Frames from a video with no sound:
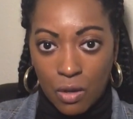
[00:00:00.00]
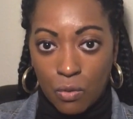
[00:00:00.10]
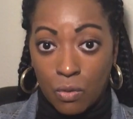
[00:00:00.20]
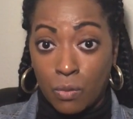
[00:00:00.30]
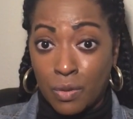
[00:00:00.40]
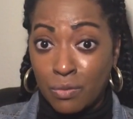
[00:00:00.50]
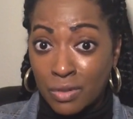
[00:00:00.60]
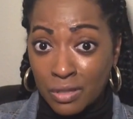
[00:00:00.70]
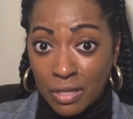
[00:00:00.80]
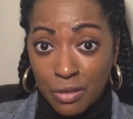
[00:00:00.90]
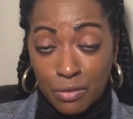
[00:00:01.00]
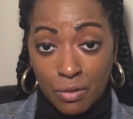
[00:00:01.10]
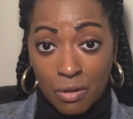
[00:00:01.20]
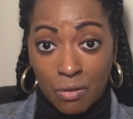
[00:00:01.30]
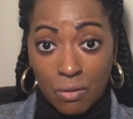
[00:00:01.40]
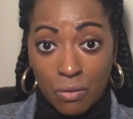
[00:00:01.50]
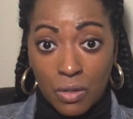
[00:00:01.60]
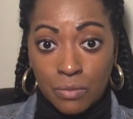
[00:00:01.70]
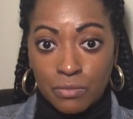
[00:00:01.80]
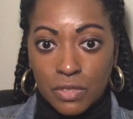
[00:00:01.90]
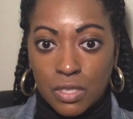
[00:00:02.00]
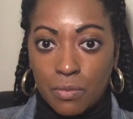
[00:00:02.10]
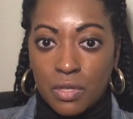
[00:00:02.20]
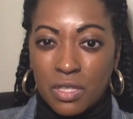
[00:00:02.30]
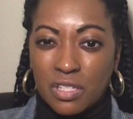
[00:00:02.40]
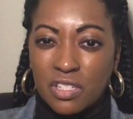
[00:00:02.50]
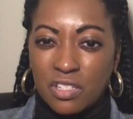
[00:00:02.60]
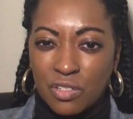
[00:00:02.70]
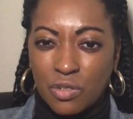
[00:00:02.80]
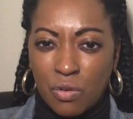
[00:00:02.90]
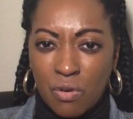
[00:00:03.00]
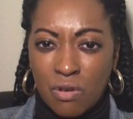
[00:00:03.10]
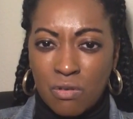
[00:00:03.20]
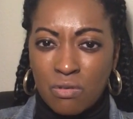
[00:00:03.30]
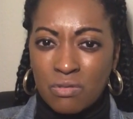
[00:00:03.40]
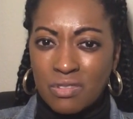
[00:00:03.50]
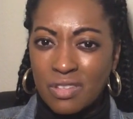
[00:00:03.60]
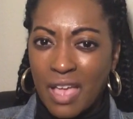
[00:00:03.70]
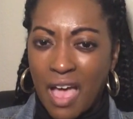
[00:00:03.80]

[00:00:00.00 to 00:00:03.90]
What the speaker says: where we really throw some of these gender roles